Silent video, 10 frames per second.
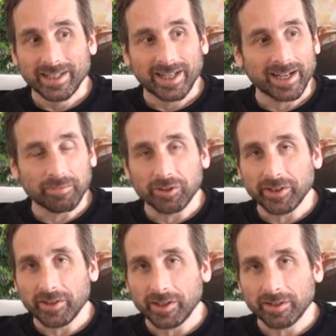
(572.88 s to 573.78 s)
had to
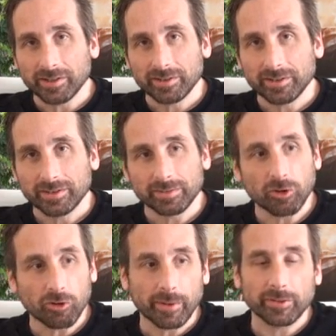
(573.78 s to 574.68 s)
bring the
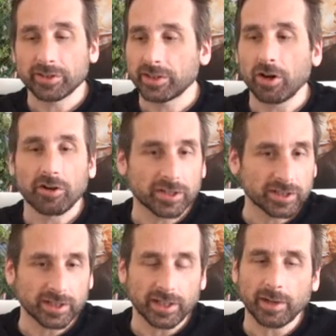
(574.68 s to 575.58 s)
programmers and the
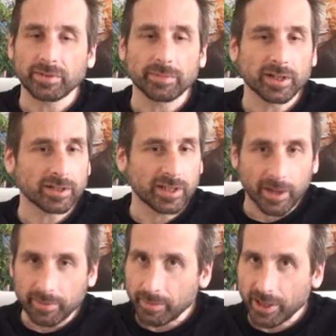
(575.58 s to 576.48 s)
artists and the
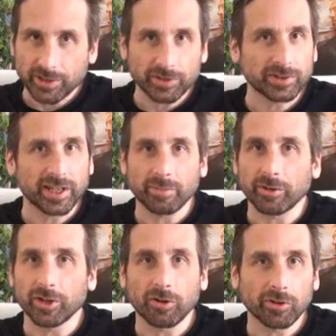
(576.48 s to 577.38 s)
optimizers had to
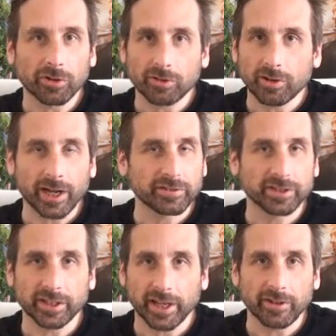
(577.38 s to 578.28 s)
bring all their
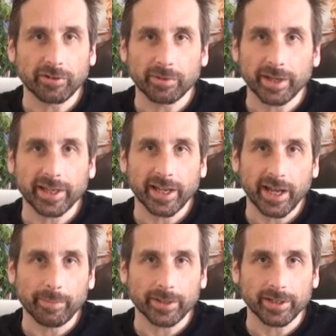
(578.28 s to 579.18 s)
crafts together and make it
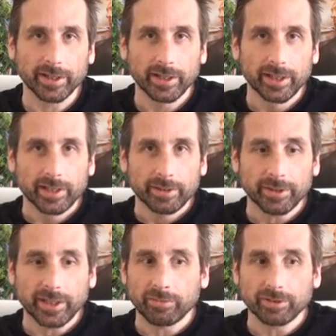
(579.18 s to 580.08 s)
happen.
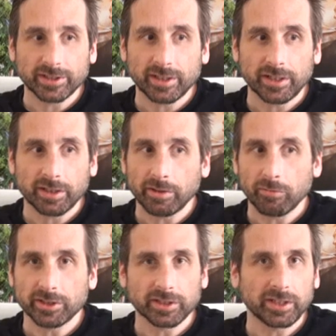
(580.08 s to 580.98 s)
But it was not, you know, it
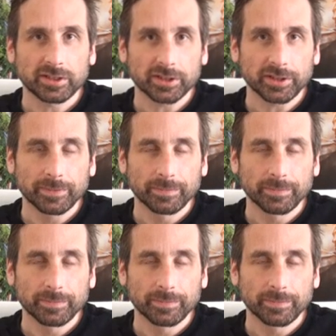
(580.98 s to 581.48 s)
wasn't easy.